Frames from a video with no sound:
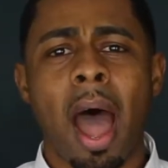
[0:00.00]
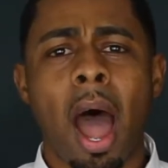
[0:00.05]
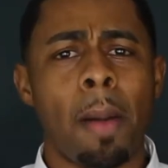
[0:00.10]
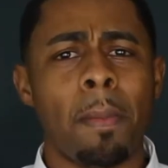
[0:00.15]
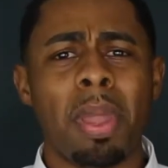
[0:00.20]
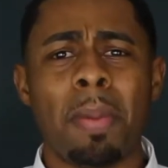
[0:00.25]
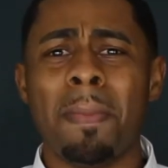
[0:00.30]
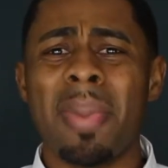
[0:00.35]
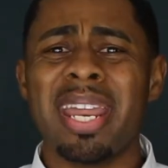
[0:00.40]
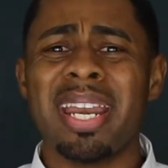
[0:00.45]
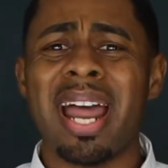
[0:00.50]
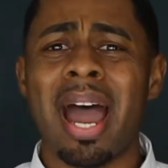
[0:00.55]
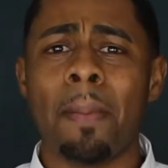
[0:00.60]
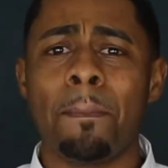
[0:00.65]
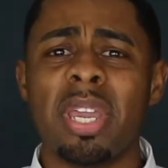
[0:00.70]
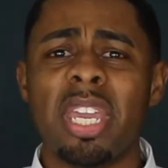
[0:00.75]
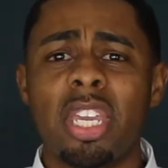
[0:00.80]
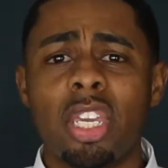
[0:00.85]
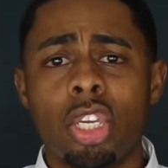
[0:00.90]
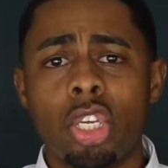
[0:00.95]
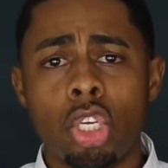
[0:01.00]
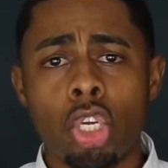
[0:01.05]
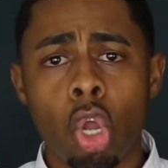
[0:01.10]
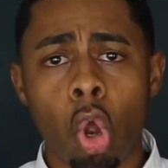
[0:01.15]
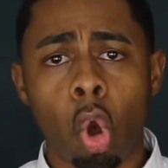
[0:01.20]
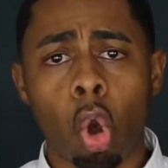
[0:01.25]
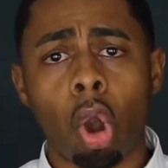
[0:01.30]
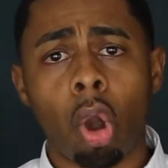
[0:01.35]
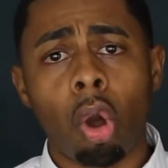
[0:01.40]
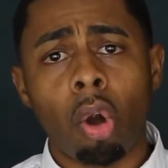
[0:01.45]
It may not be
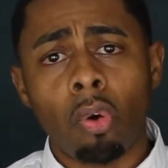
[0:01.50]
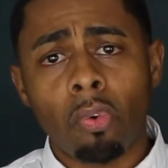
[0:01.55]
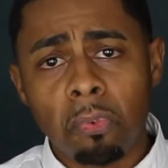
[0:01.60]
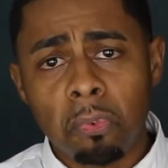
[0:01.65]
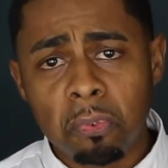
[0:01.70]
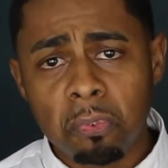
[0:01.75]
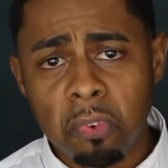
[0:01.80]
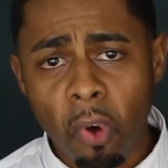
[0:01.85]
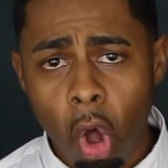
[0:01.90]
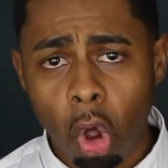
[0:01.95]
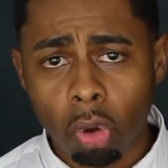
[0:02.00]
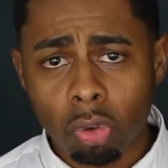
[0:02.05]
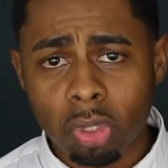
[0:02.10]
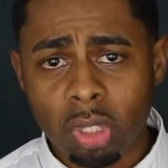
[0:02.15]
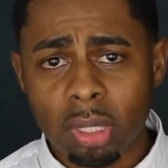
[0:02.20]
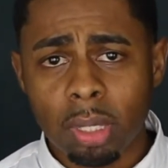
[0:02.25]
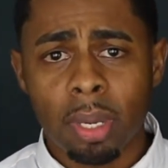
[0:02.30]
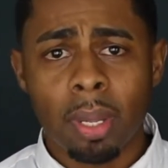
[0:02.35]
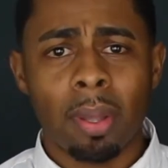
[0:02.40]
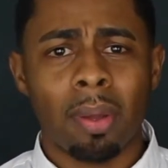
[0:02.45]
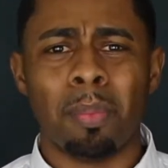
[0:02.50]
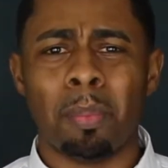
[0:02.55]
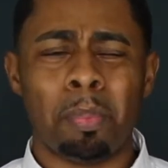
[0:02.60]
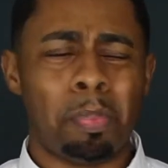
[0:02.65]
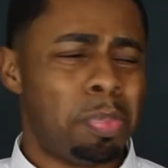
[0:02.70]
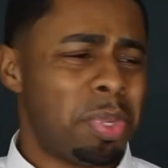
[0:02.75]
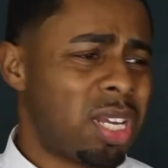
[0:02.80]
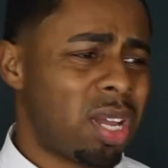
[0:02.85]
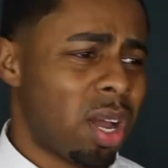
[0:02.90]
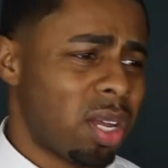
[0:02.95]
your fault
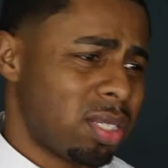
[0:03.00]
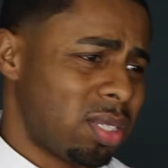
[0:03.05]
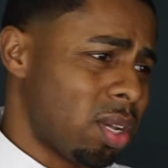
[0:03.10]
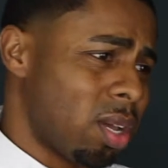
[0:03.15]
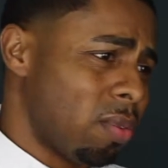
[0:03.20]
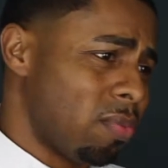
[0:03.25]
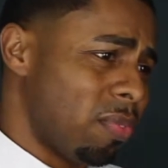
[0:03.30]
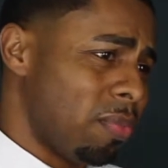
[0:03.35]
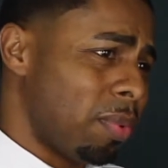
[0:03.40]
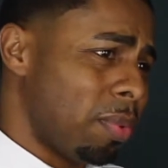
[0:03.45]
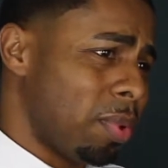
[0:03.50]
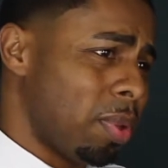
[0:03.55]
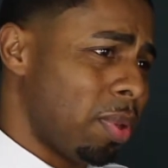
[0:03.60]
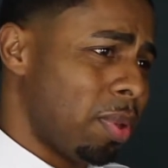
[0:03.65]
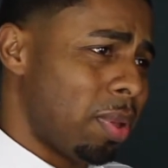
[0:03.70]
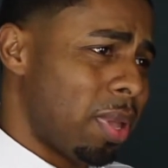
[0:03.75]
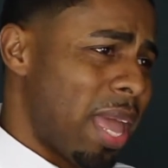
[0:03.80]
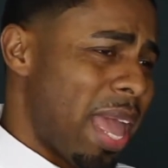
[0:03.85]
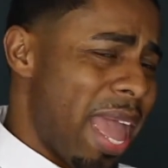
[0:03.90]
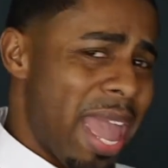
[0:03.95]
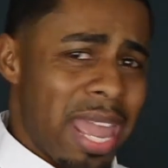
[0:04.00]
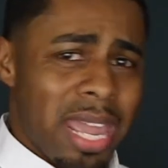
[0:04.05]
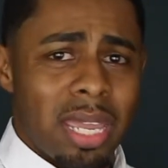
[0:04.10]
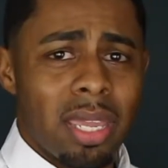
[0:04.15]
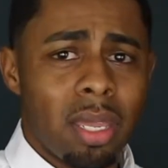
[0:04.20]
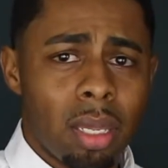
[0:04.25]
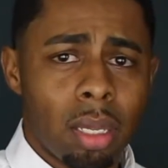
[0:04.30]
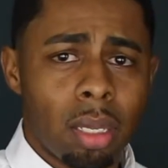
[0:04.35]
because of A,